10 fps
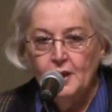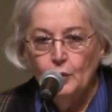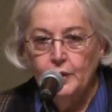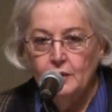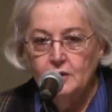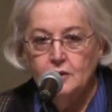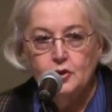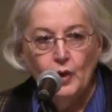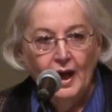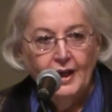We
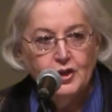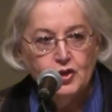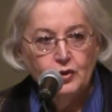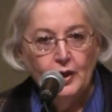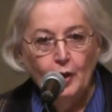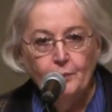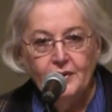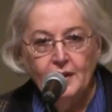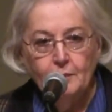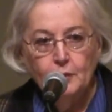try to help
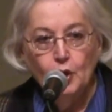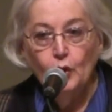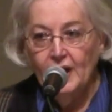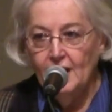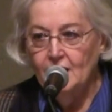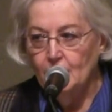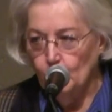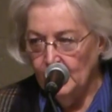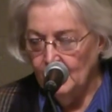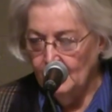them locate and
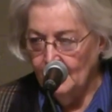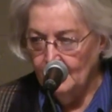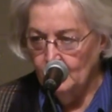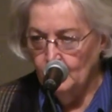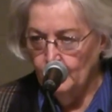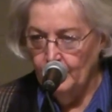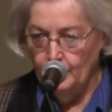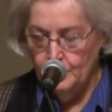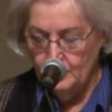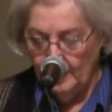reconnect with
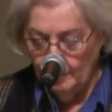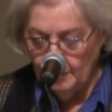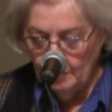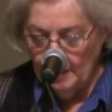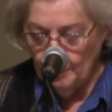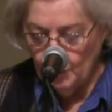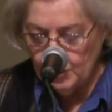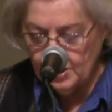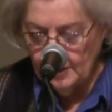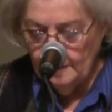those family
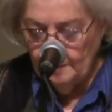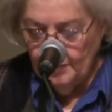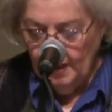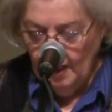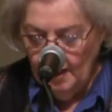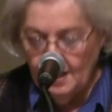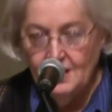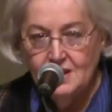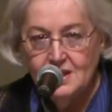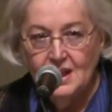members. And it
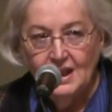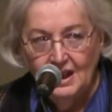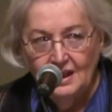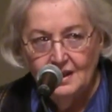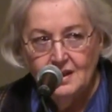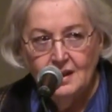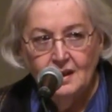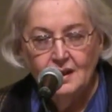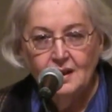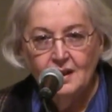is, again,
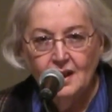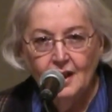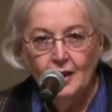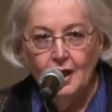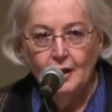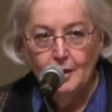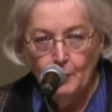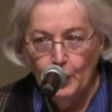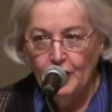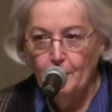an
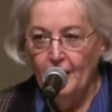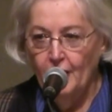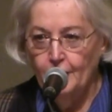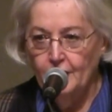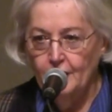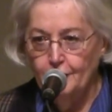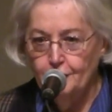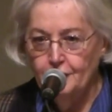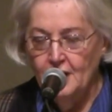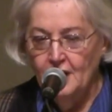important part of
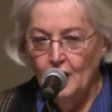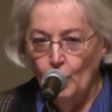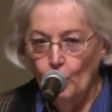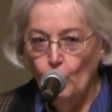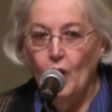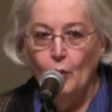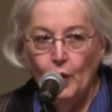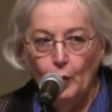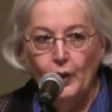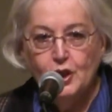
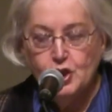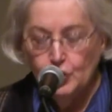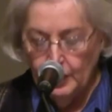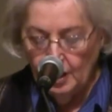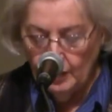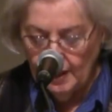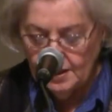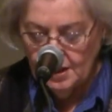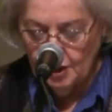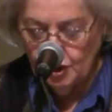what we do here at
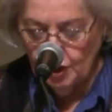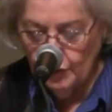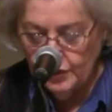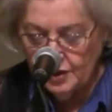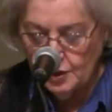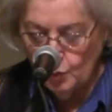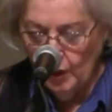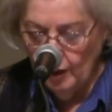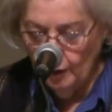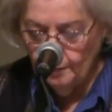St. John's as
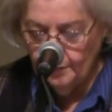well.